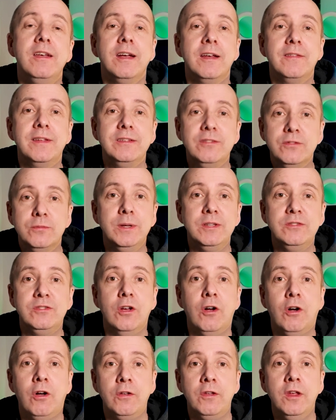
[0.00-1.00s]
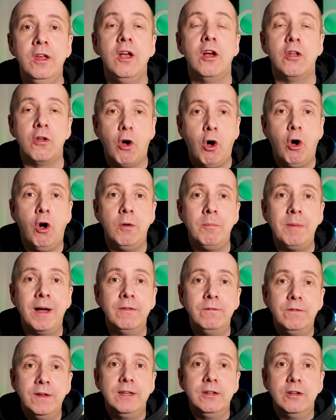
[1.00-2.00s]
and they switch it on and all my
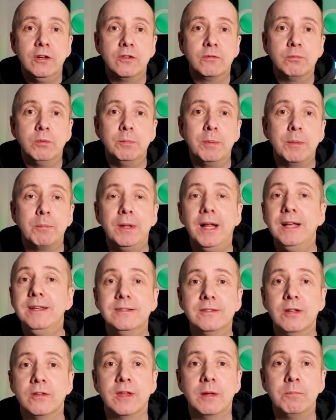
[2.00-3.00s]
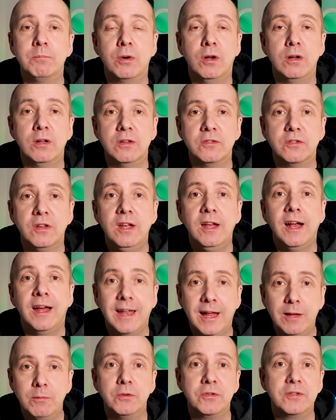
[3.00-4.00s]
videos will be placed on them products and
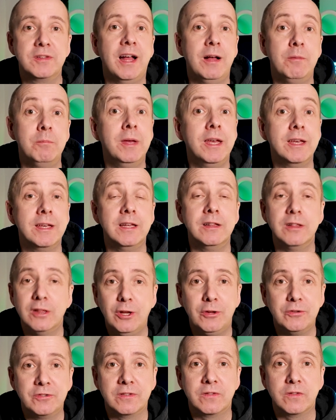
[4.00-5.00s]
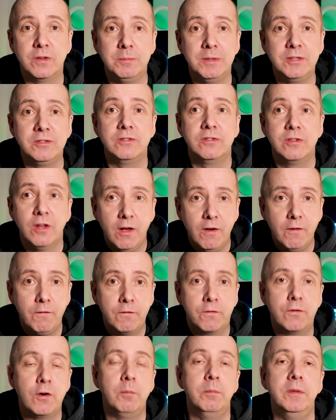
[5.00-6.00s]
I will start making lots of commissions
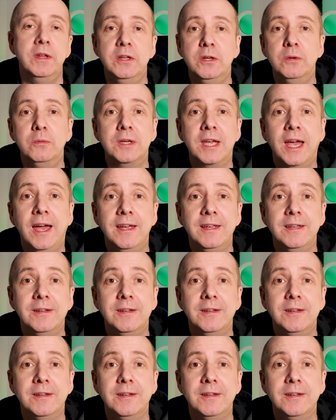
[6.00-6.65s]
from the UK.